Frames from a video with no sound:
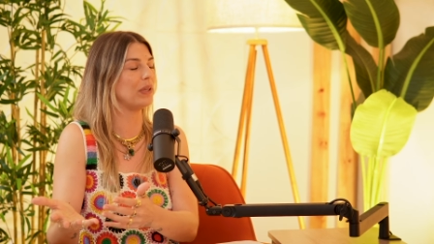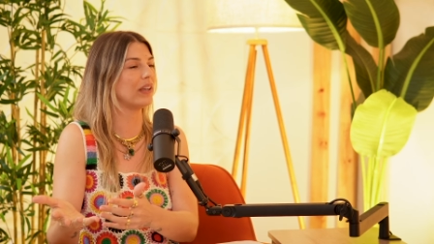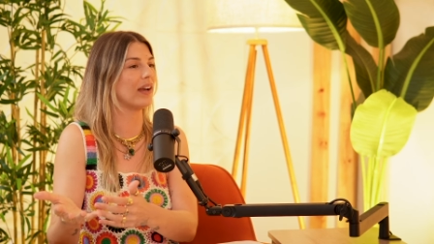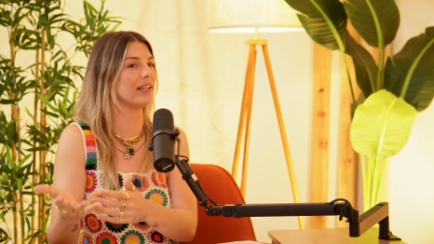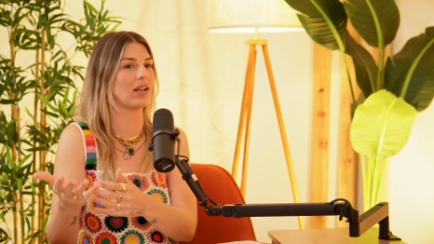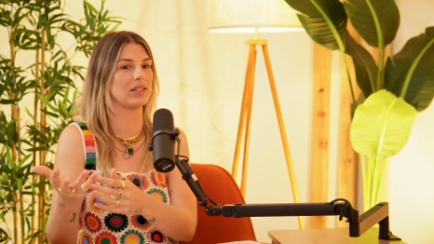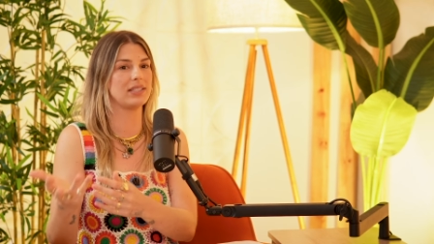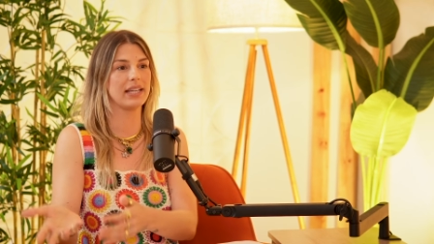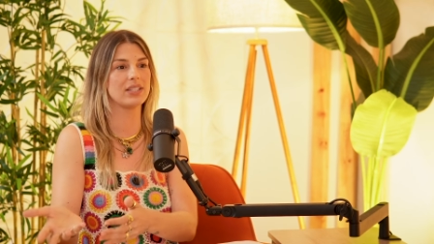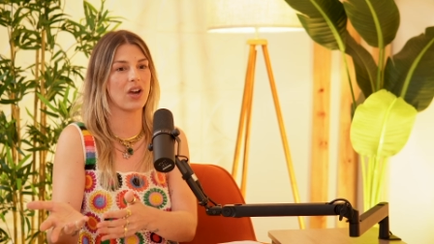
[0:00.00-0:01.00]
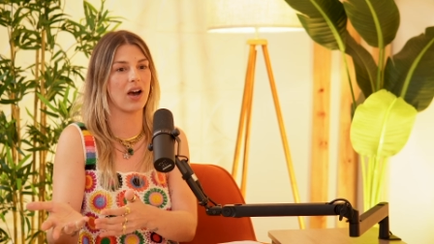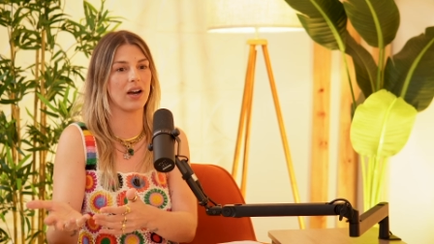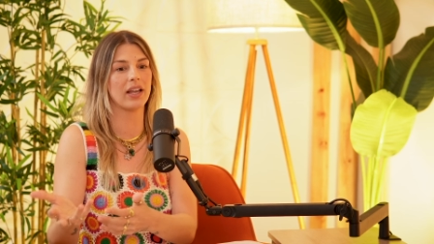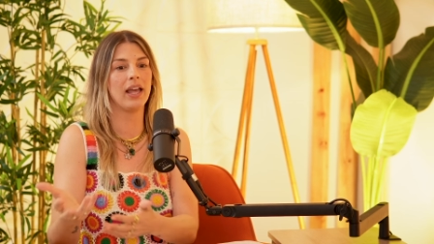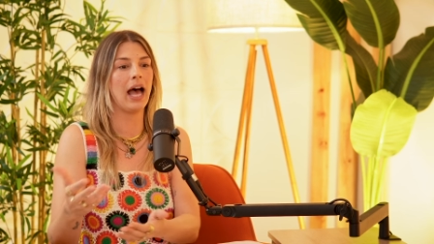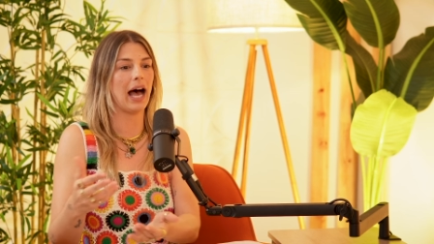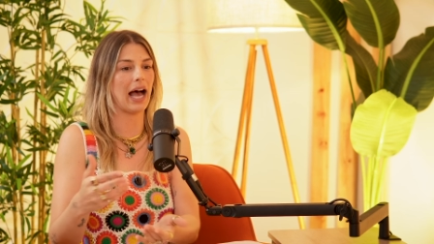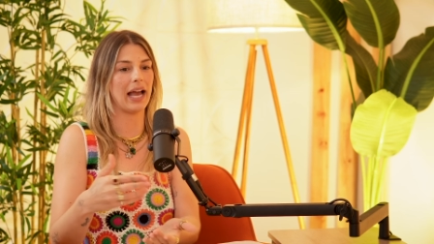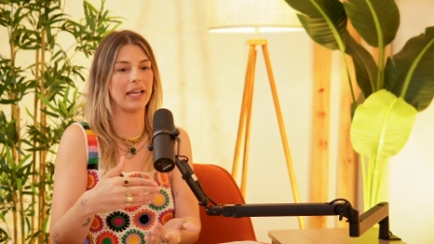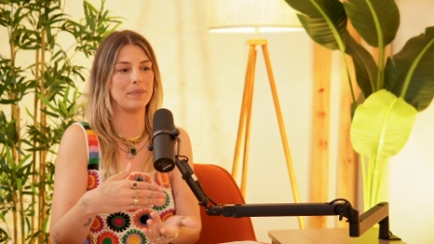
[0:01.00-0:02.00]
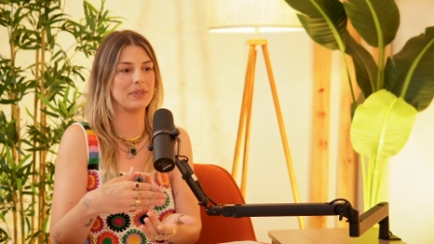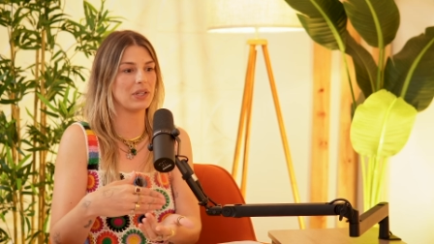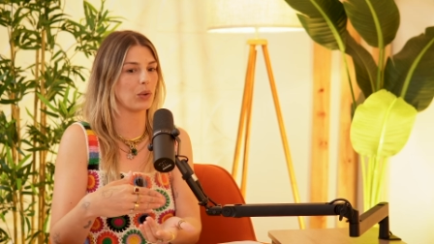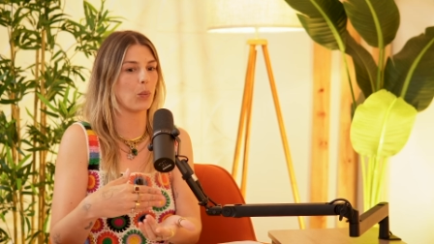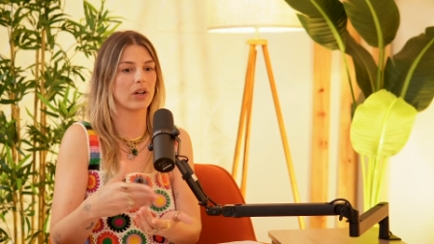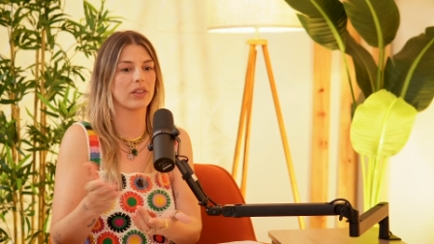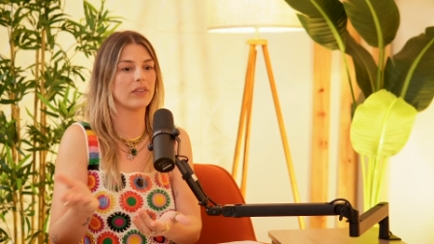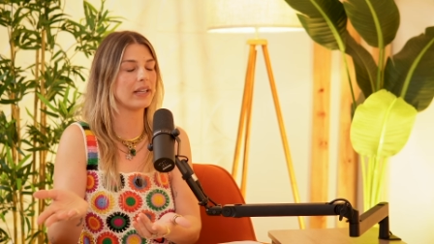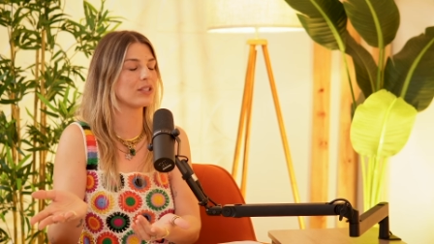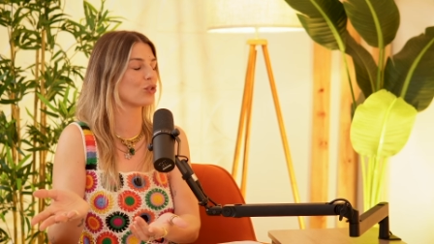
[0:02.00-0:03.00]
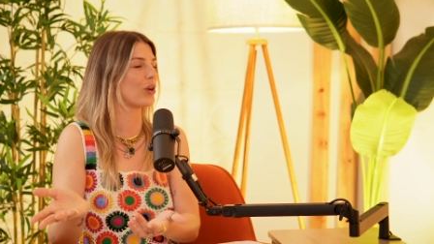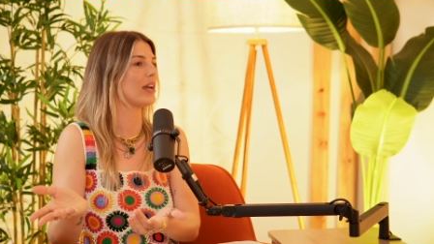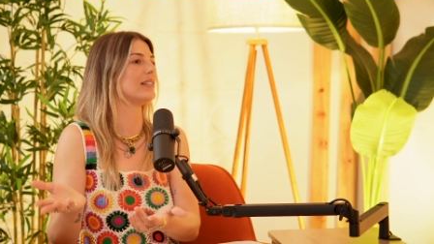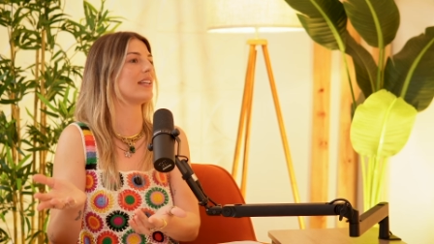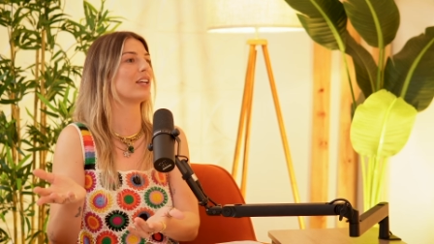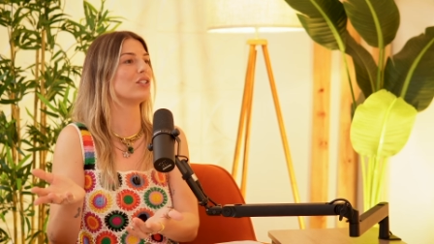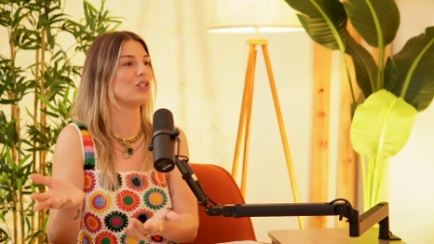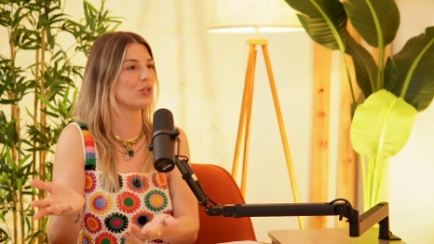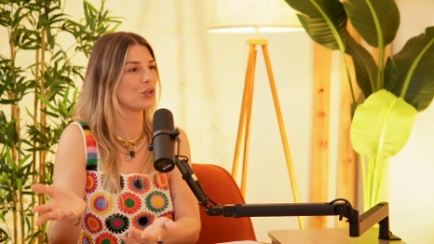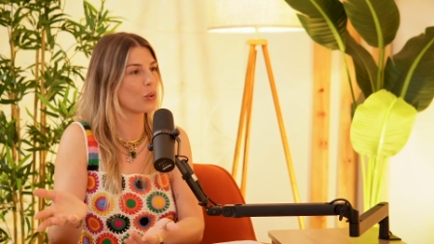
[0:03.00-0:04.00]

Right. Because on TikTok, I'm like, what are the latest trends that I could do